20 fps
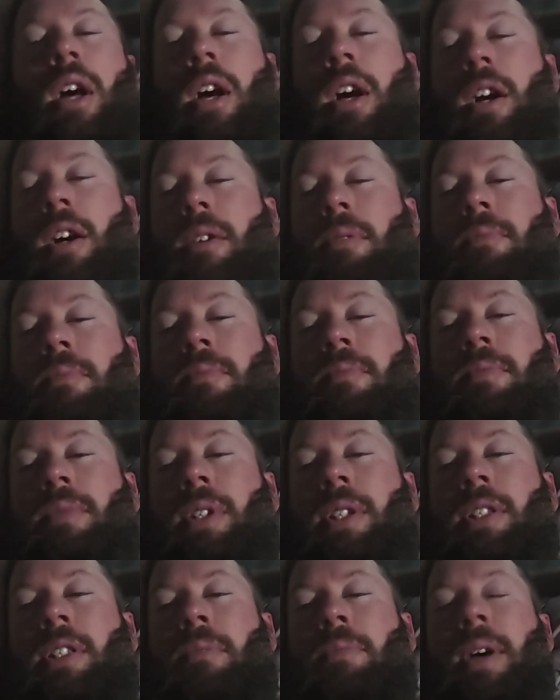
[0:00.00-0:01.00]

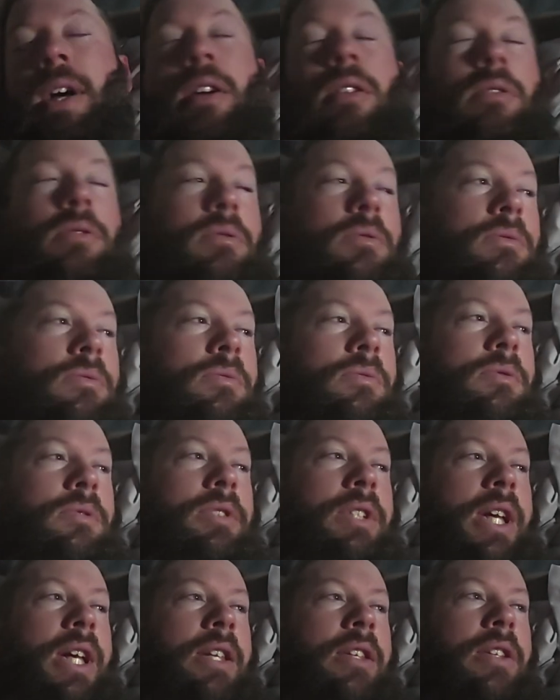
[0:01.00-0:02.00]
It's about
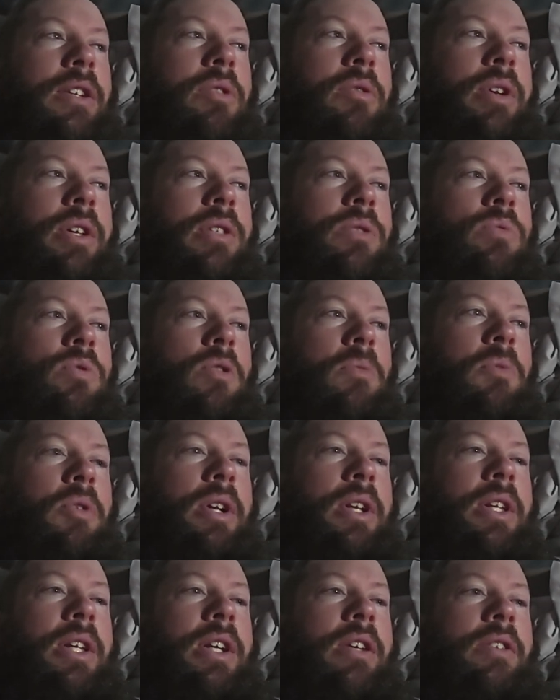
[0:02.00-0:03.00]
10 degrees warmer
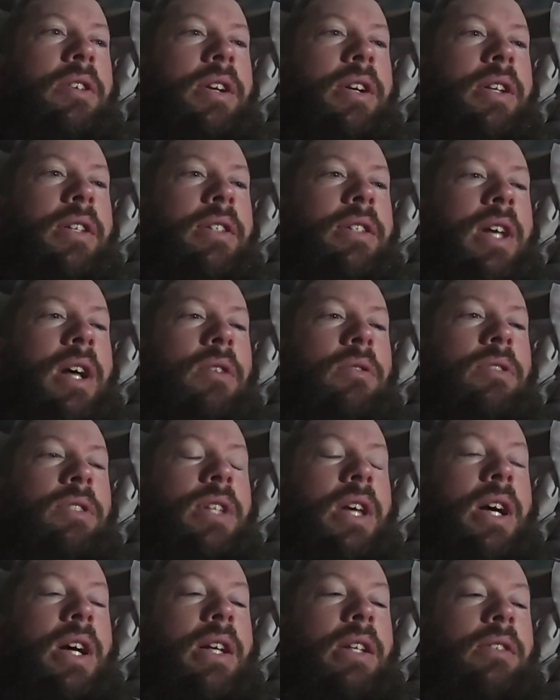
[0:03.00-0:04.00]
in here than it is
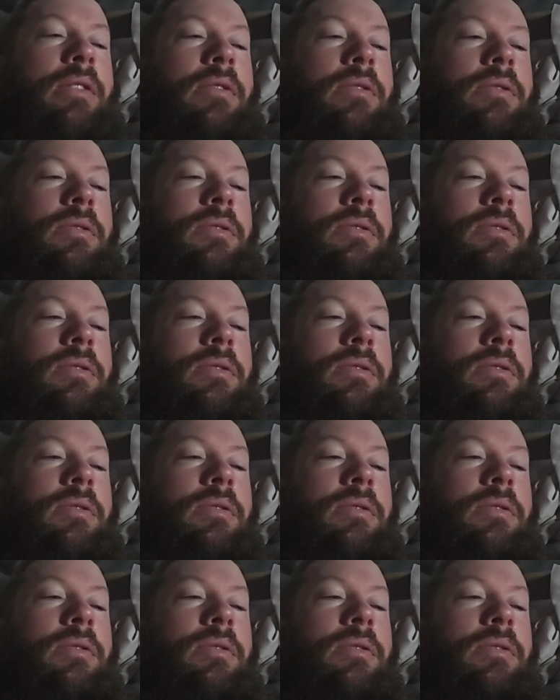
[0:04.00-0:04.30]
outside,